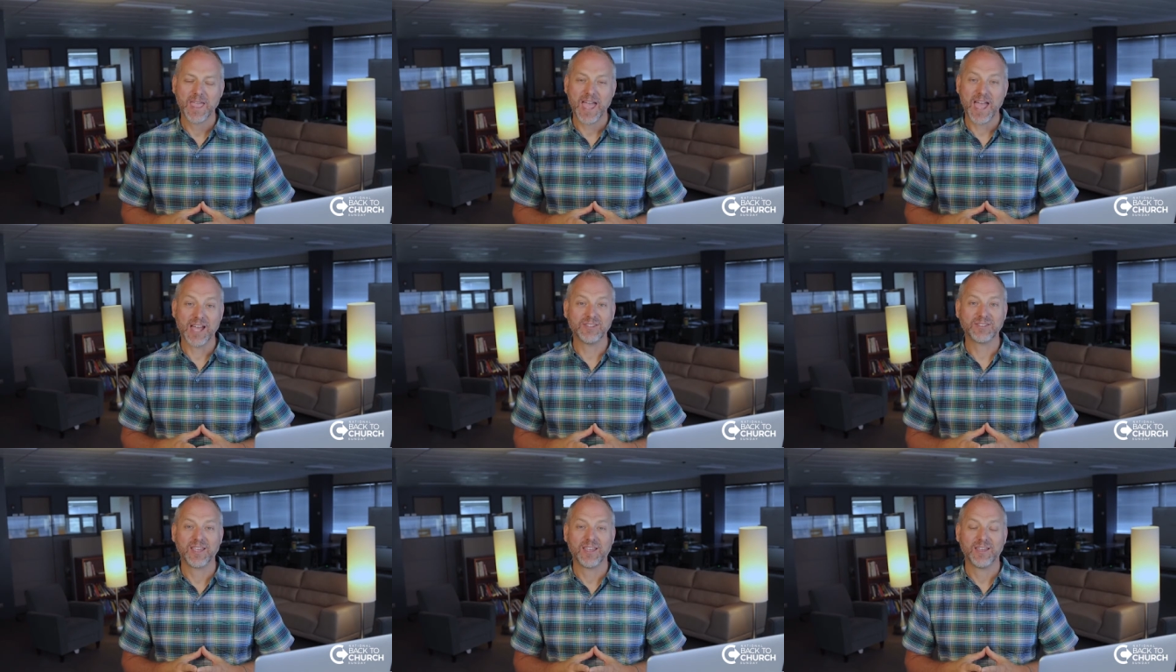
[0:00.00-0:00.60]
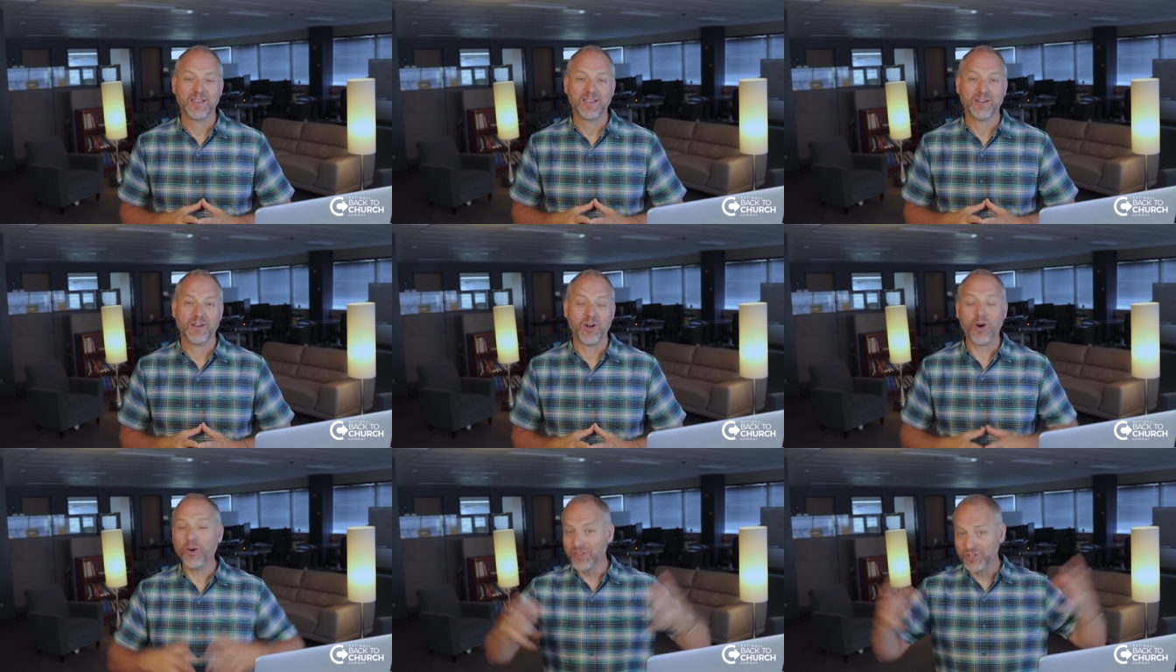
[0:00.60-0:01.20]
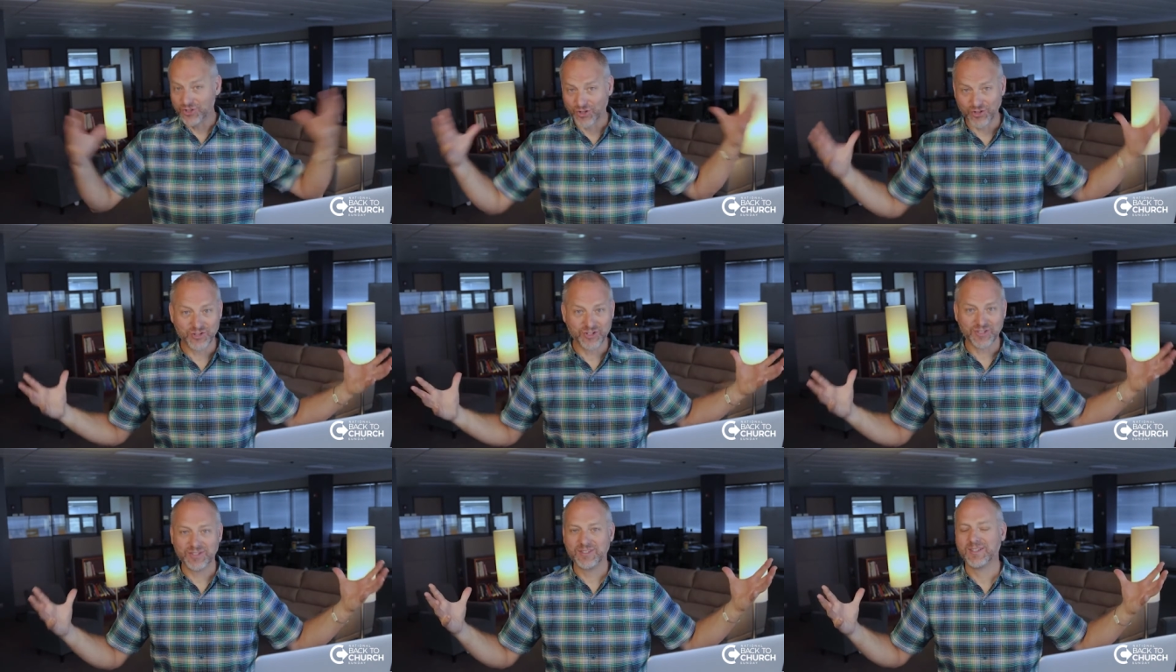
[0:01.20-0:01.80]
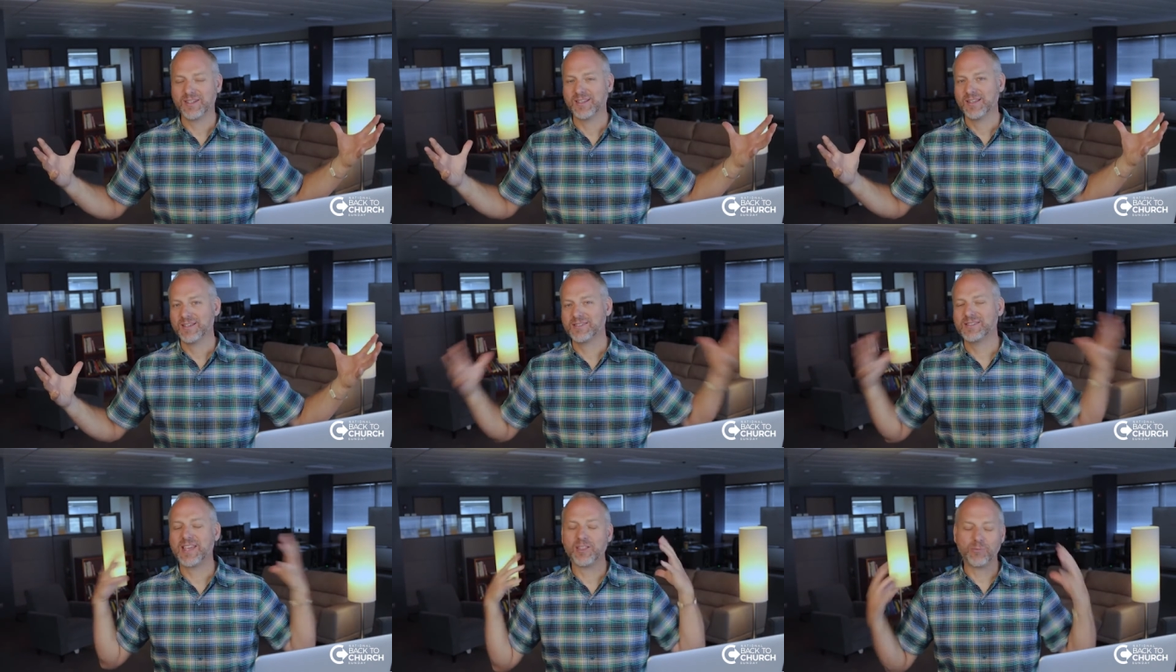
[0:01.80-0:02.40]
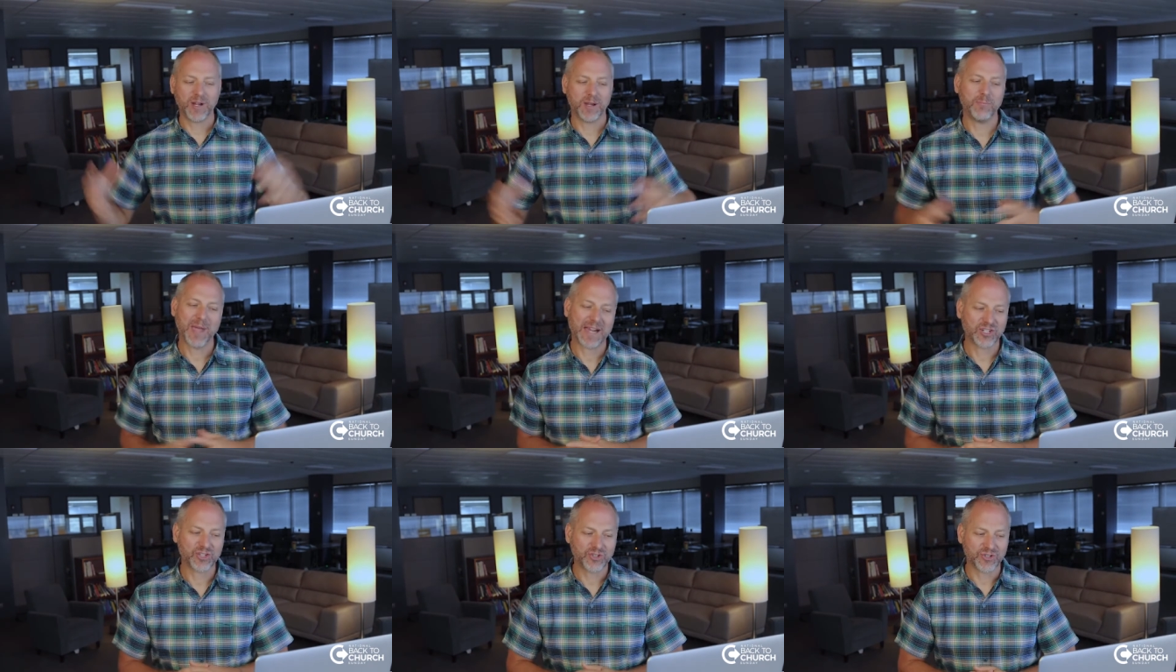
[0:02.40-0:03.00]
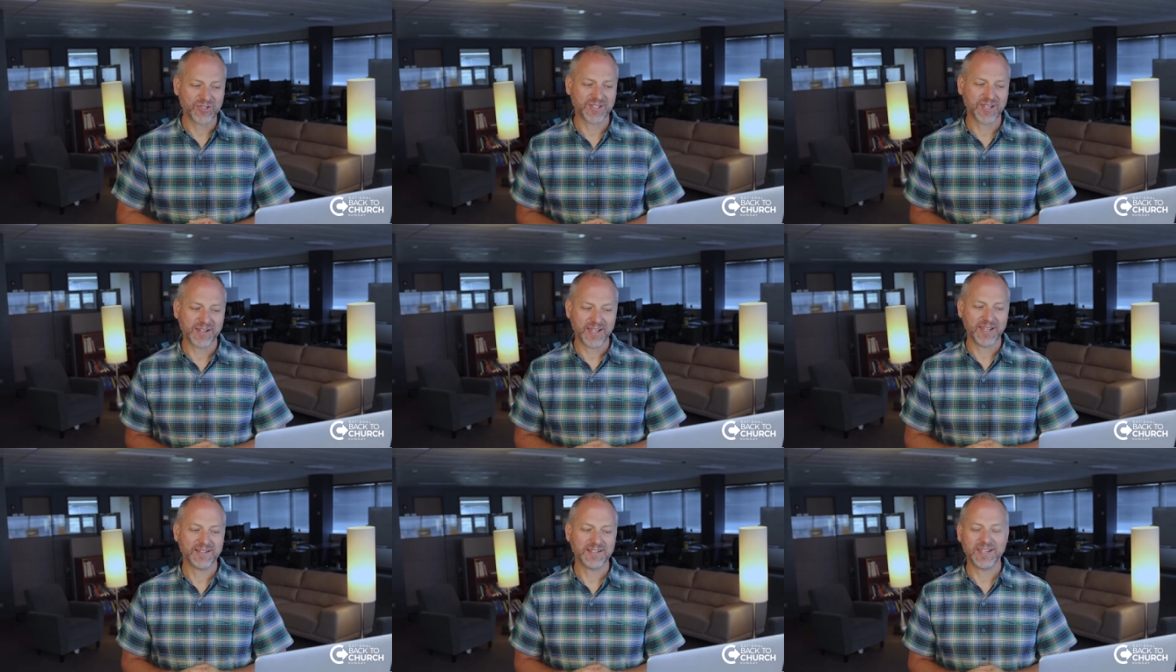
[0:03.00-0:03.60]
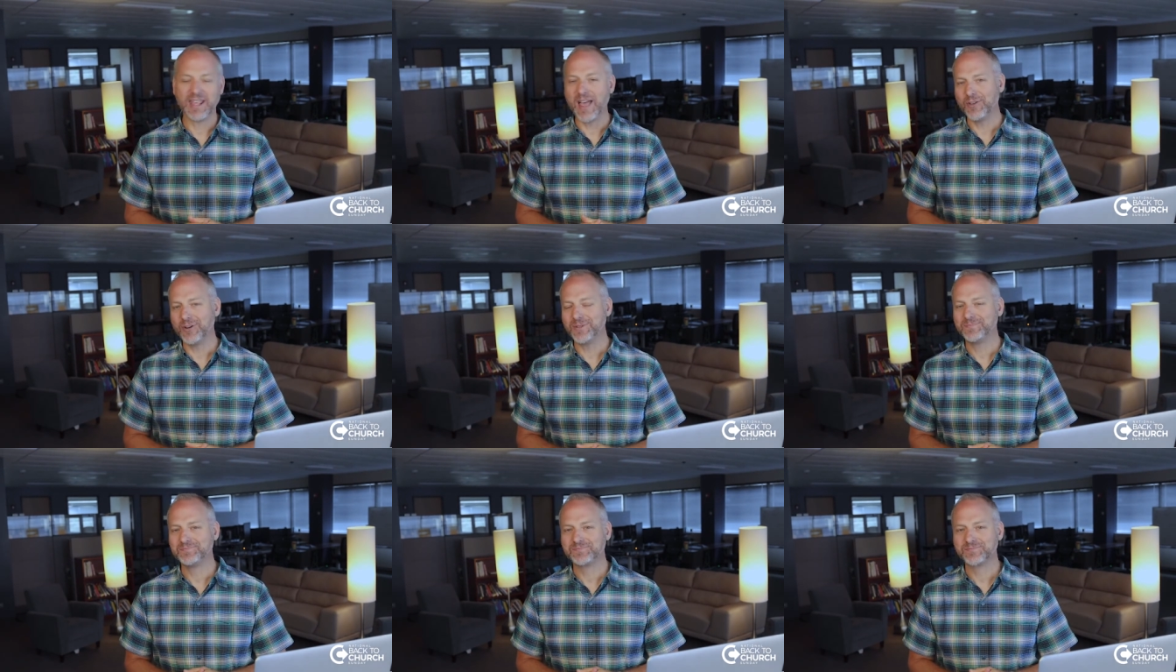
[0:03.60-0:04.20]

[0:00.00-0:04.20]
as all the churches celebrate Back to Church Sunday together.